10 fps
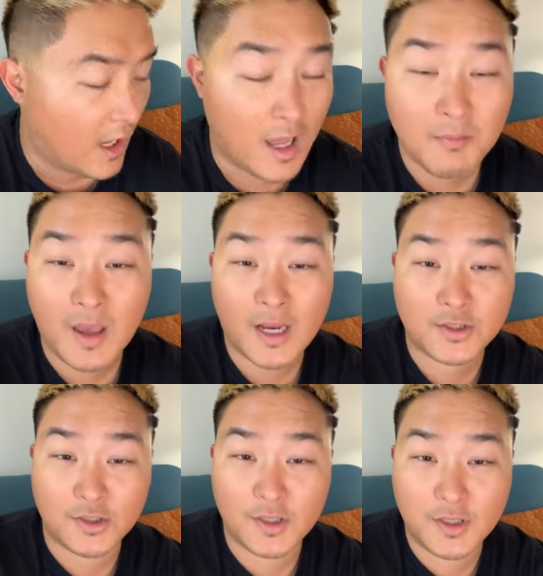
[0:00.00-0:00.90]
I'm
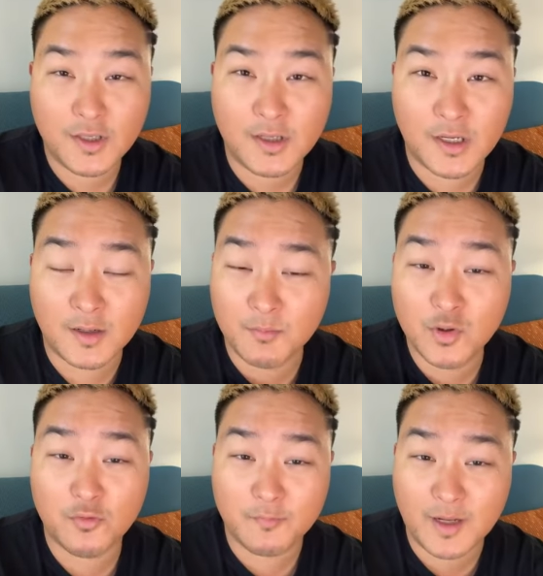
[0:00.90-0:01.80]
actually going to
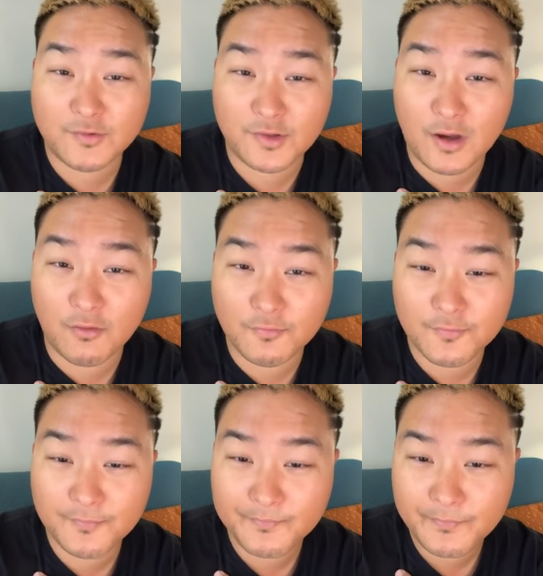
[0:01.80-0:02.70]
move
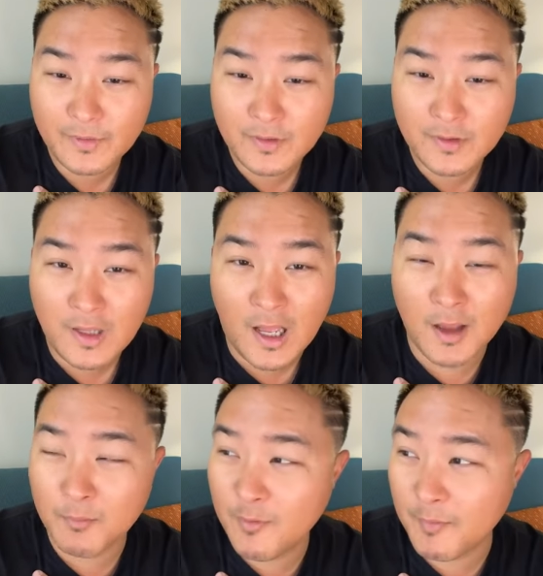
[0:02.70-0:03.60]
myself.
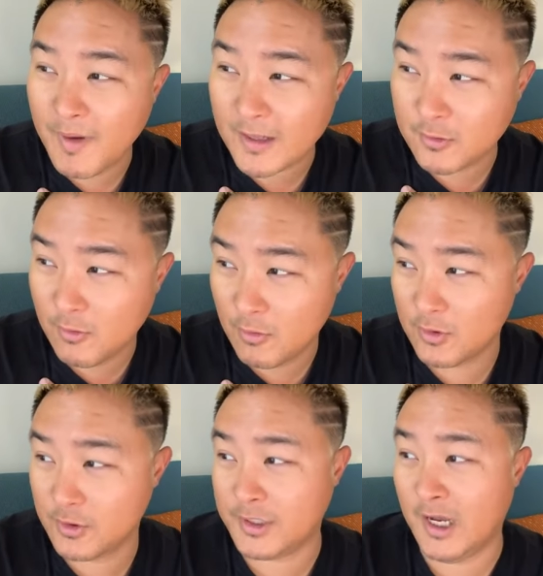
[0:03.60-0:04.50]
I'm moving back to
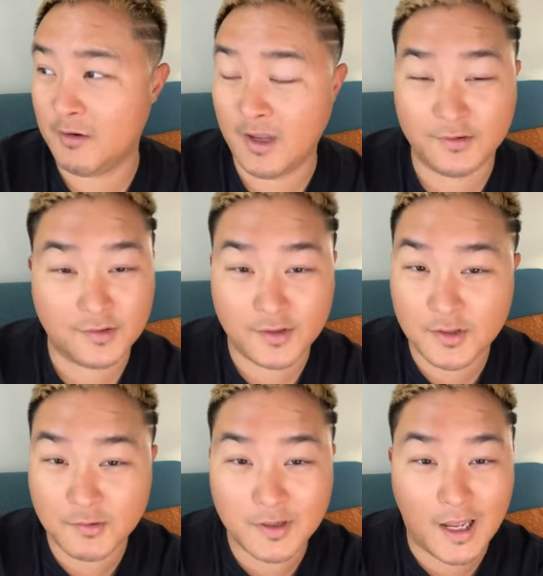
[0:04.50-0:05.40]
Orange County. I said,
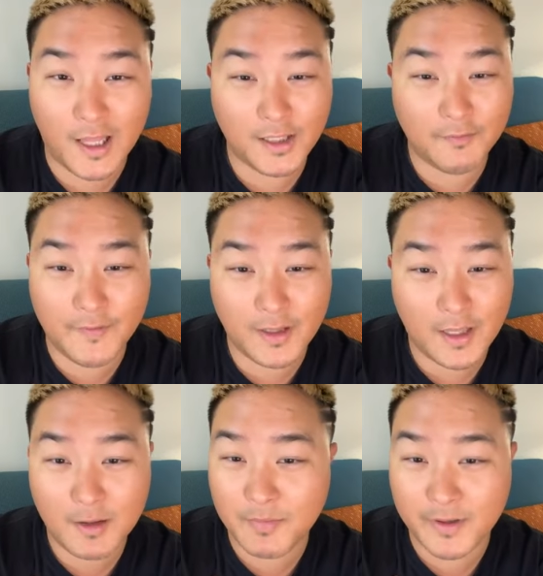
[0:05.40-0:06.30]
you know what? I love
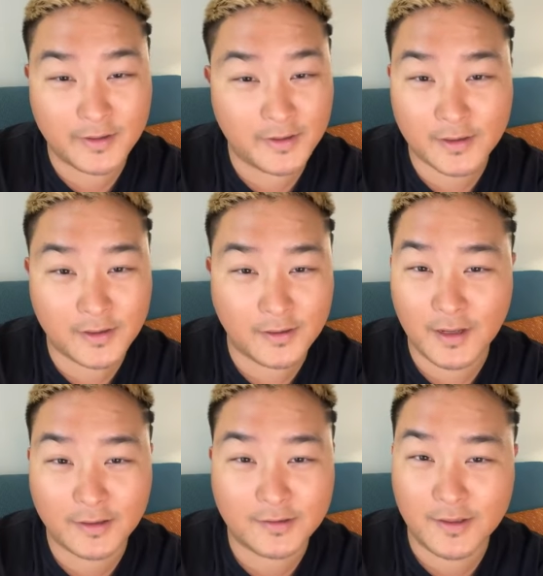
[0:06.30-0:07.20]
LA, but uh-uh,
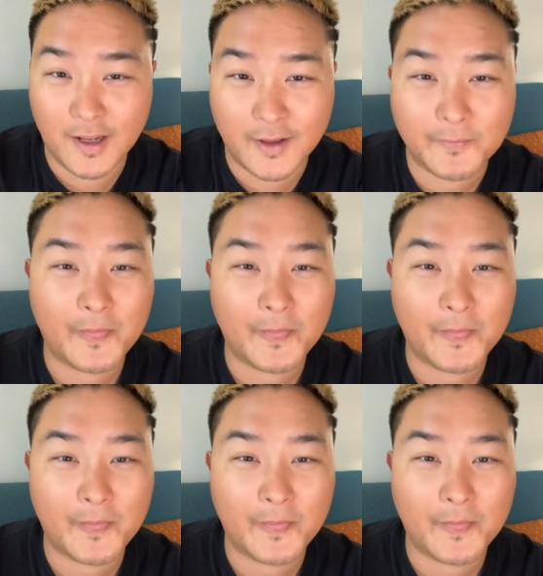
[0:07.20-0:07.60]
not today.